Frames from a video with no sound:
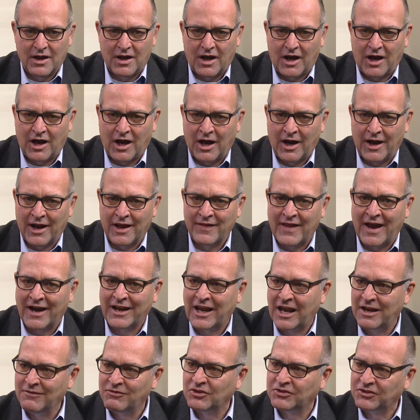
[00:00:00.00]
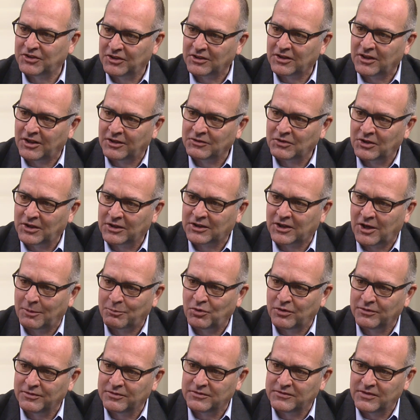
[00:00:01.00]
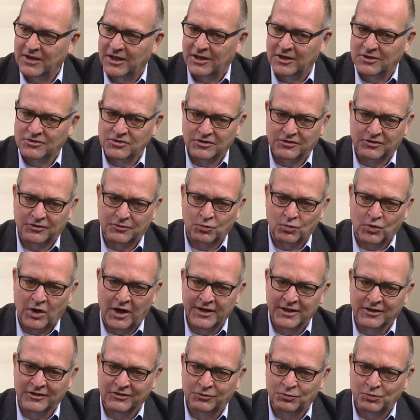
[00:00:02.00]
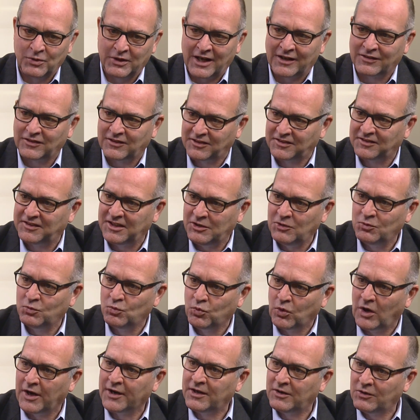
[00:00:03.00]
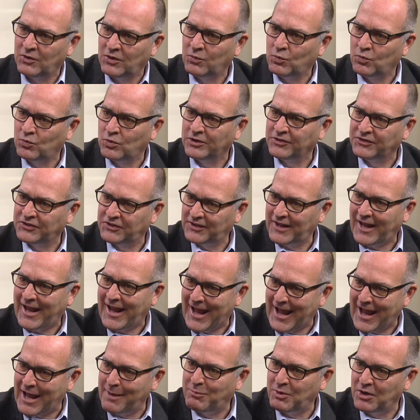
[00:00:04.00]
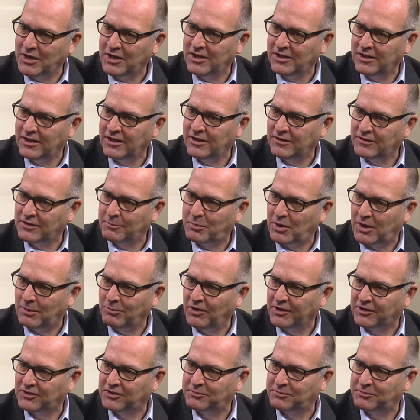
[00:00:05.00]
uh, and that gave us a, a, a couple of advantages. One is we got to see what was happening in the public